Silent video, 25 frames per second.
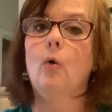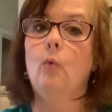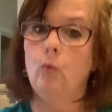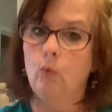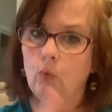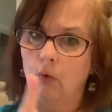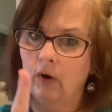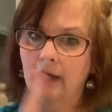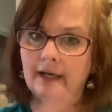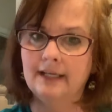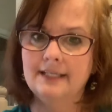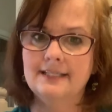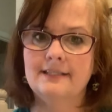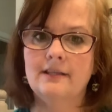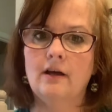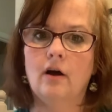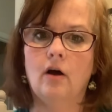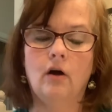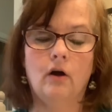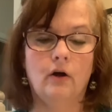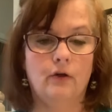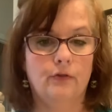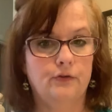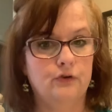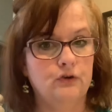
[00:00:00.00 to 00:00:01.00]
what is the
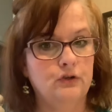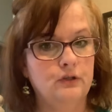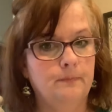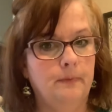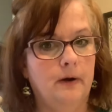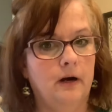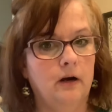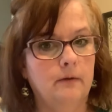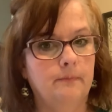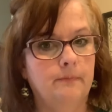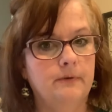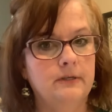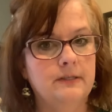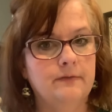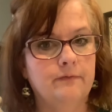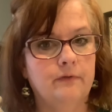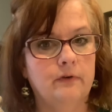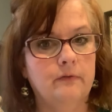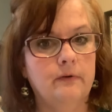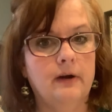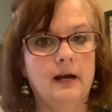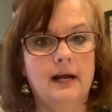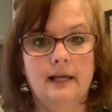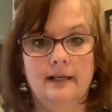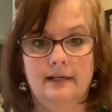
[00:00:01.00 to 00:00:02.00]
author's purpose for
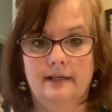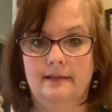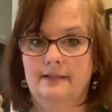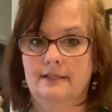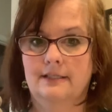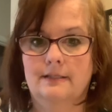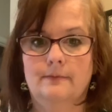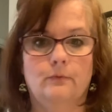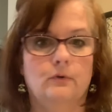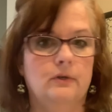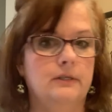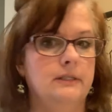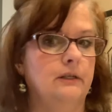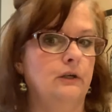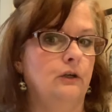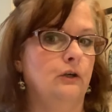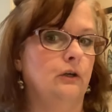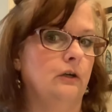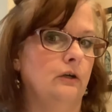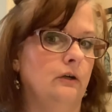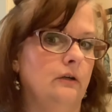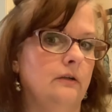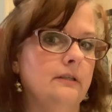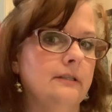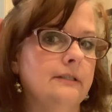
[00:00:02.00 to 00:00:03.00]
writing this, boys and
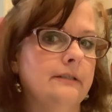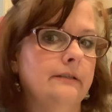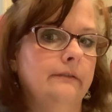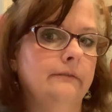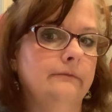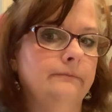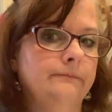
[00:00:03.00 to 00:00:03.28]
girls?